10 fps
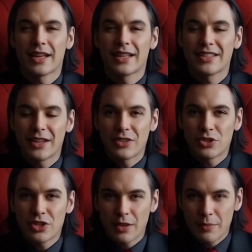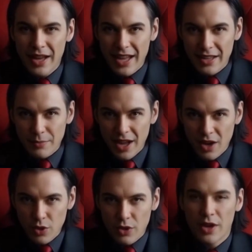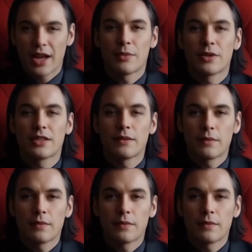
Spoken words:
censorship, and power grabs.